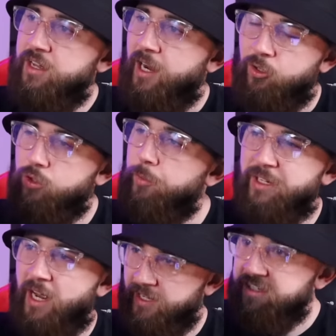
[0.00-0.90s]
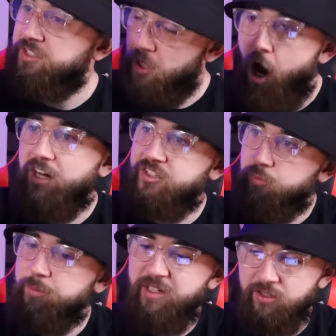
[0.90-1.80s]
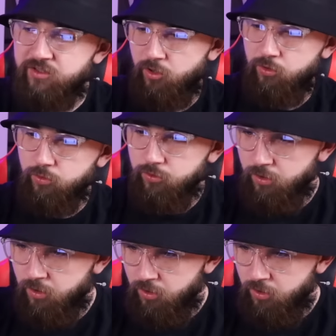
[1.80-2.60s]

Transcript: I don't know what, I guess knots would be the circle